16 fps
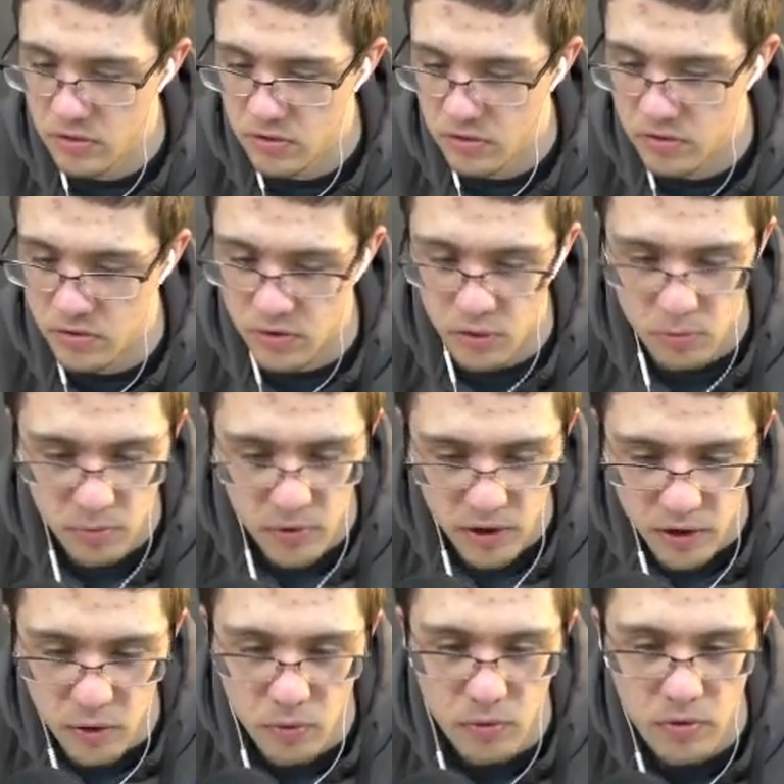Nope, I
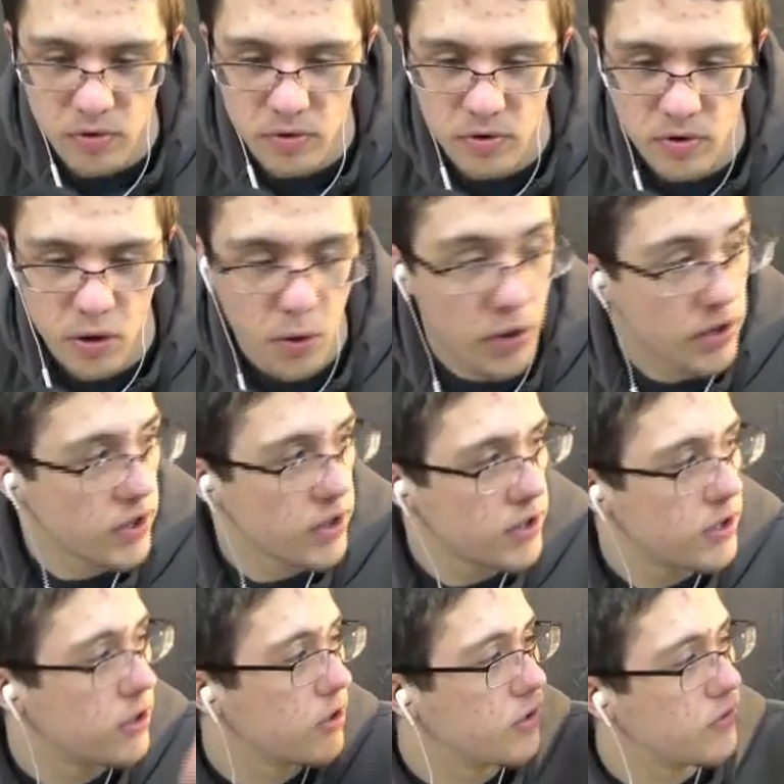don't. Oh, I think I
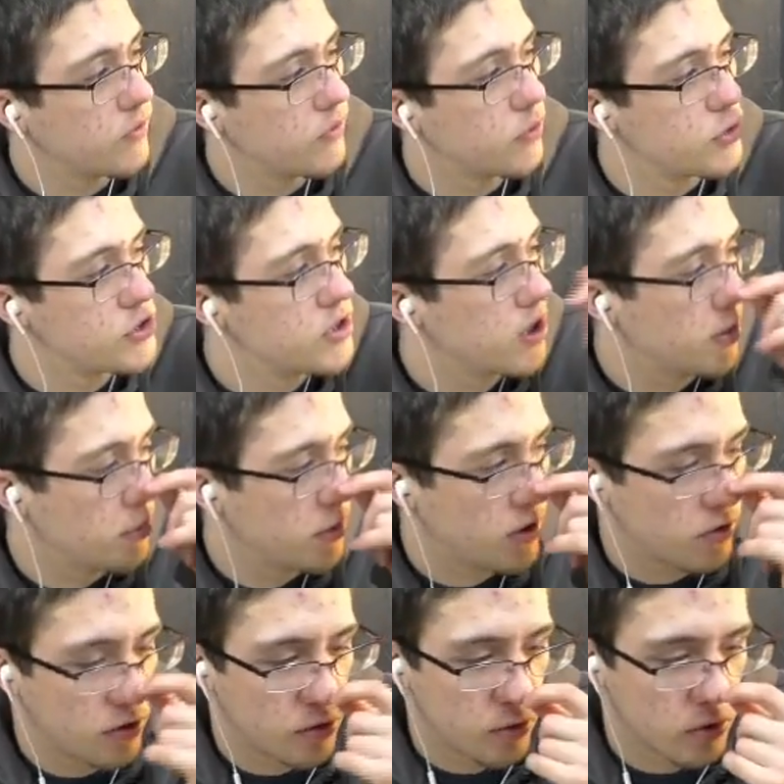did it the first time I
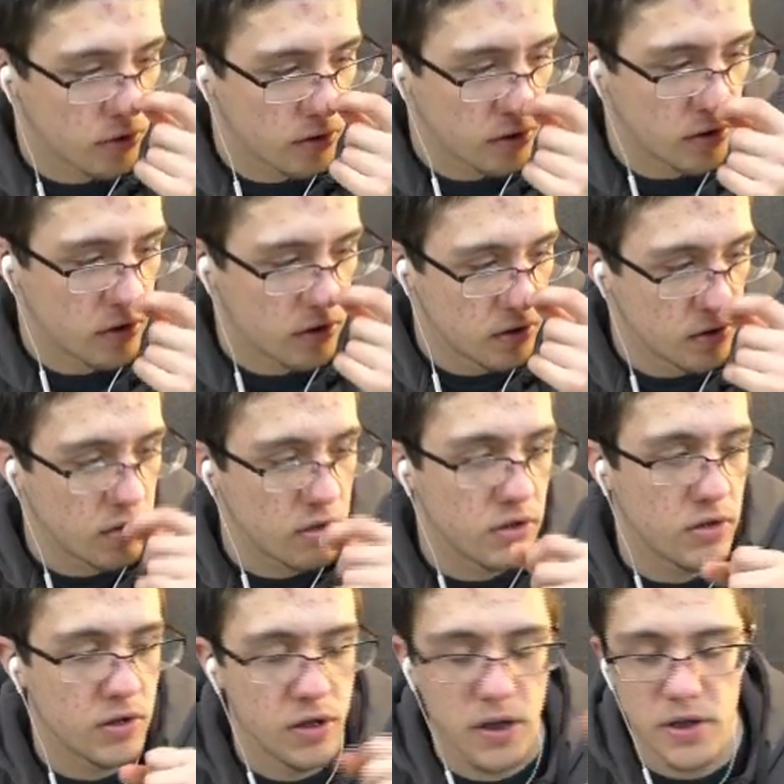recorded.
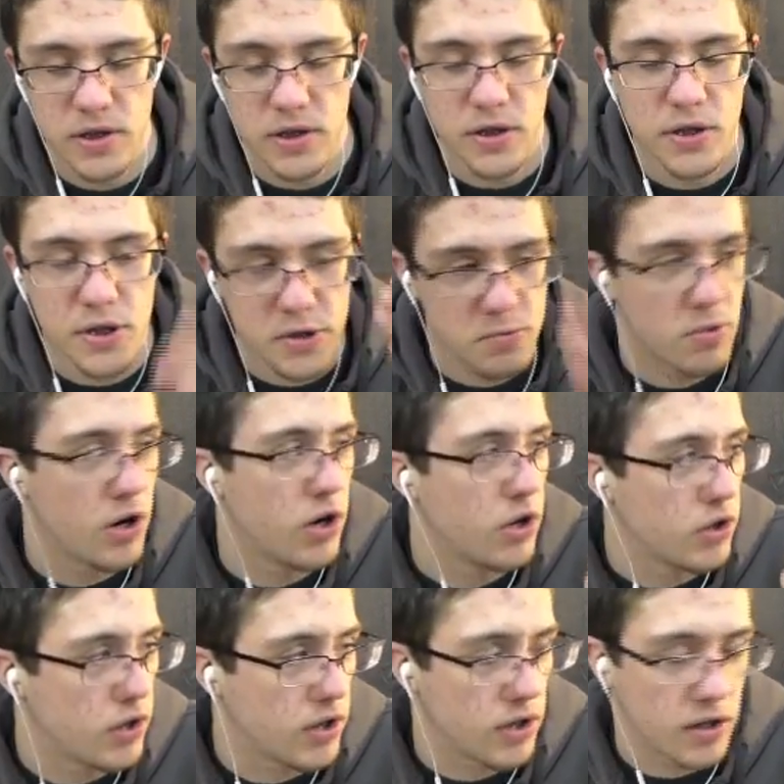I did this part
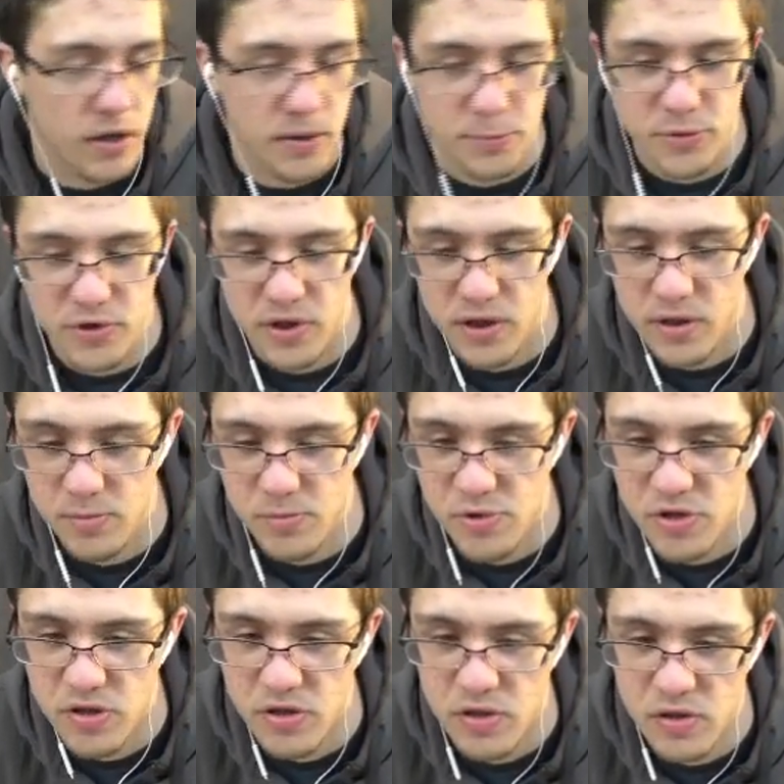like a couple times.
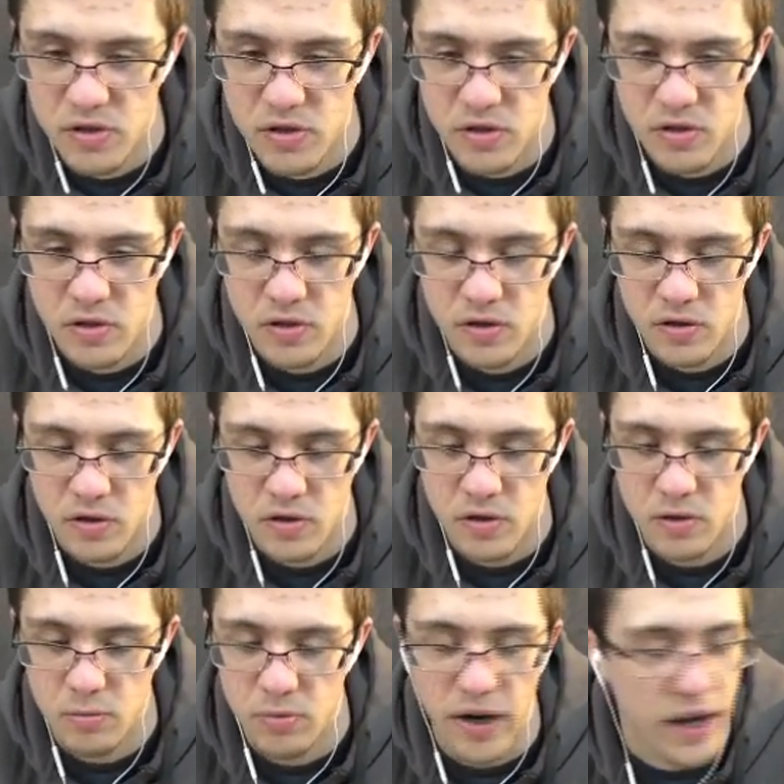
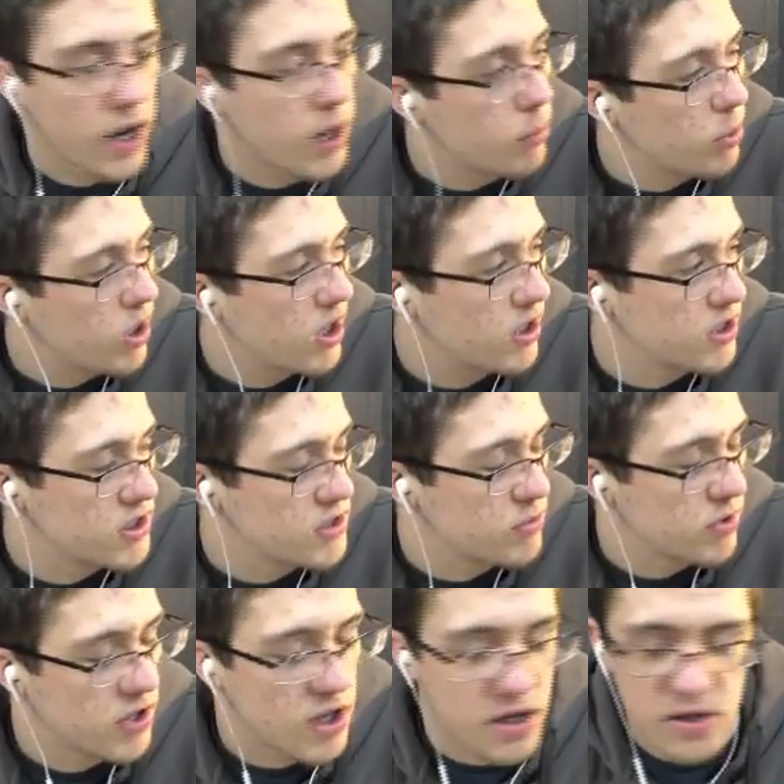But I got practice
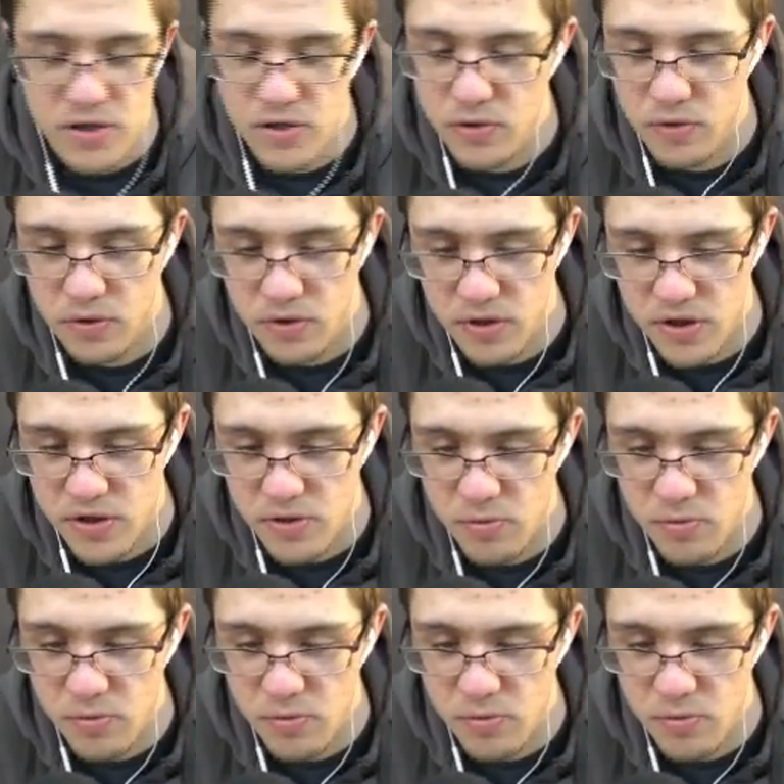with that, so this is what